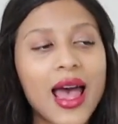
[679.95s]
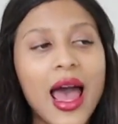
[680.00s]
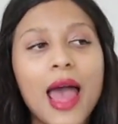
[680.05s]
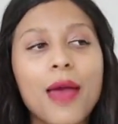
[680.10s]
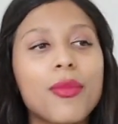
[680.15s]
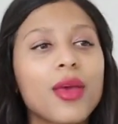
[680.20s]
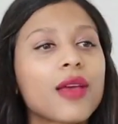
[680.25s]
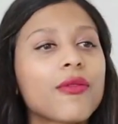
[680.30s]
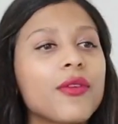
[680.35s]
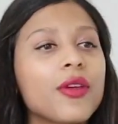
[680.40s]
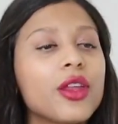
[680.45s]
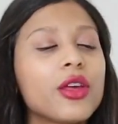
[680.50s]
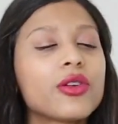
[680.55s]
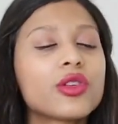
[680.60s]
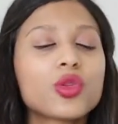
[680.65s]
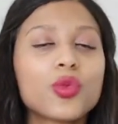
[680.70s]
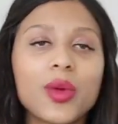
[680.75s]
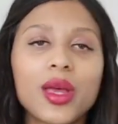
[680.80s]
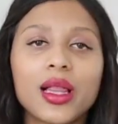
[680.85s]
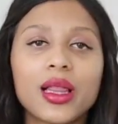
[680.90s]
I make
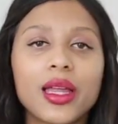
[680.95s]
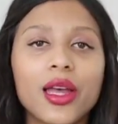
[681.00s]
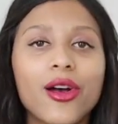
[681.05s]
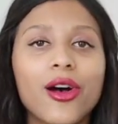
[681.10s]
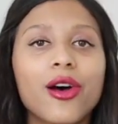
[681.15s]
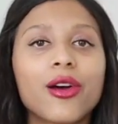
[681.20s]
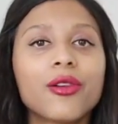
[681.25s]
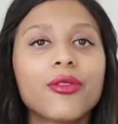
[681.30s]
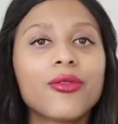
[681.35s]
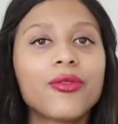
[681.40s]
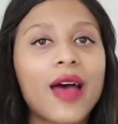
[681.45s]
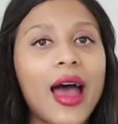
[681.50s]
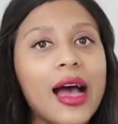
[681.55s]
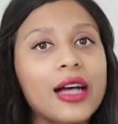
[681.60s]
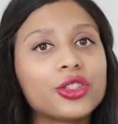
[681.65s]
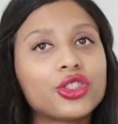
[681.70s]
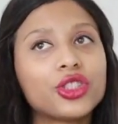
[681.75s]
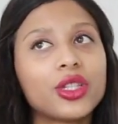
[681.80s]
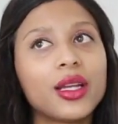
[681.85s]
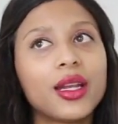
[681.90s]
videos weekly on
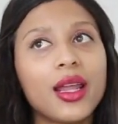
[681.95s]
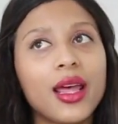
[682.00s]
fashion,